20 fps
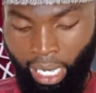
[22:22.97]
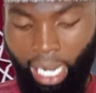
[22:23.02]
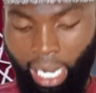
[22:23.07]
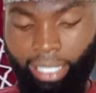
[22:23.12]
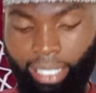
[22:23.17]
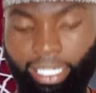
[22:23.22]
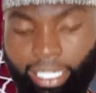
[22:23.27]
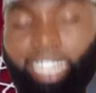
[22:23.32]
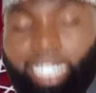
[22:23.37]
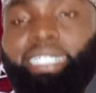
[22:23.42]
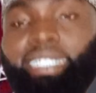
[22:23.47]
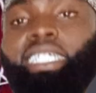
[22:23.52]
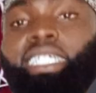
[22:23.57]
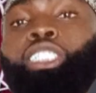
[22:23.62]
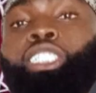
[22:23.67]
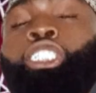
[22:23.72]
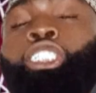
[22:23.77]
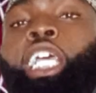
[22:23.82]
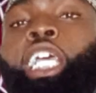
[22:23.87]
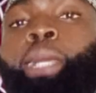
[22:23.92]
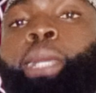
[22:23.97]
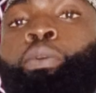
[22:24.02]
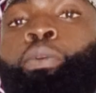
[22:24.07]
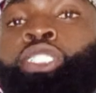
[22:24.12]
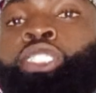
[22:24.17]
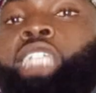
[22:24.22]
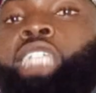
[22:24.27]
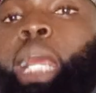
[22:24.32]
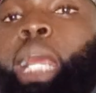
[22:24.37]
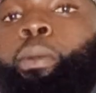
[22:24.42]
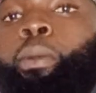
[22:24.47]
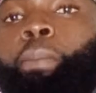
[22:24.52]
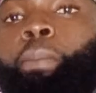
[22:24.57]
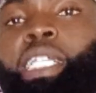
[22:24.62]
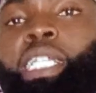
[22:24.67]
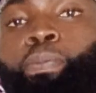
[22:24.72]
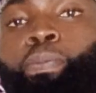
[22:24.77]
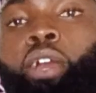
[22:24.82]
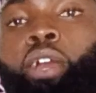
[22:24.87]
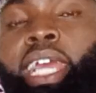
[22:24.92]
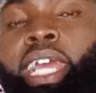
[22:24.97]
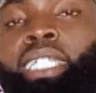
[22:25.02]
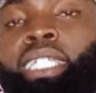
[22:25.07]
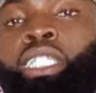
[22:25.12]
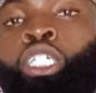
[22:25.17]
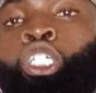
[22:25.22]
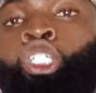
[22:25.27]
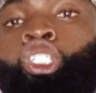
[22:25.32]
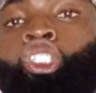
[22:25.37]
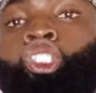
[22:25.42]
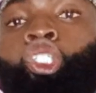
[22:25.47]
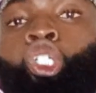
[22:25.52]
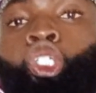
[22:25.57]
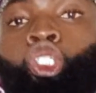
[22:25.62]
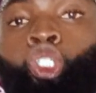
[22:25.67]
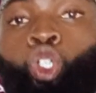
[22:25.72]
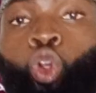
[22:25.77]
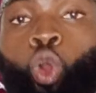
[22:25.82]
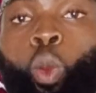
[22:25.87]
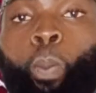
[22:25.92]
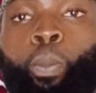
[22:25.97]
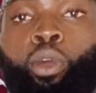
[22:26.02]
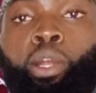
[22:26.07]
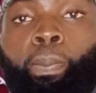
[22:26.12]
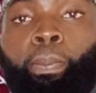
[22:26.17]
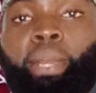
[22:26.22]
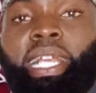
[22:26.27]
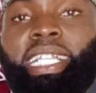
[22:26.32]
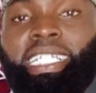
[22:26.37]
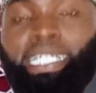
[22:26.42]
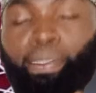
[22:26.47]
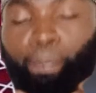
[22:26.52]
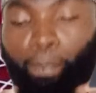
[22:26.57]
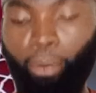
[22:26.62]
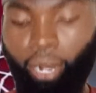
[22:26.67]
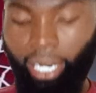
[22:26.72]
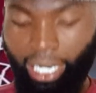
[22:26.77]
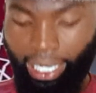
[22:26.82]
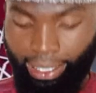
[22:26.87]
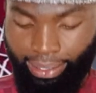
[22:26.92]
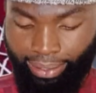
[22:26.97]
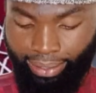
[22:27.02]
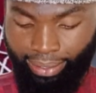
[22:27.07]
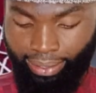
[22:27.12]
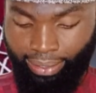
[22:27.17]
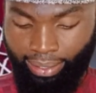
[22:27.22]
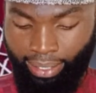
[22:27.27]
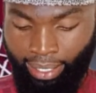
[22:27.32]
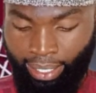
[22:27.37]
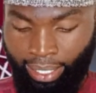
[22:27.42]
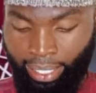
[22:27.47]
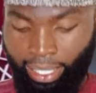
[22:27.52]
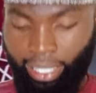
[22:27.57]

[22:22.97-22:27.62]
And the next is jaybun. Jaybun means pocket. Juyubun means pockets.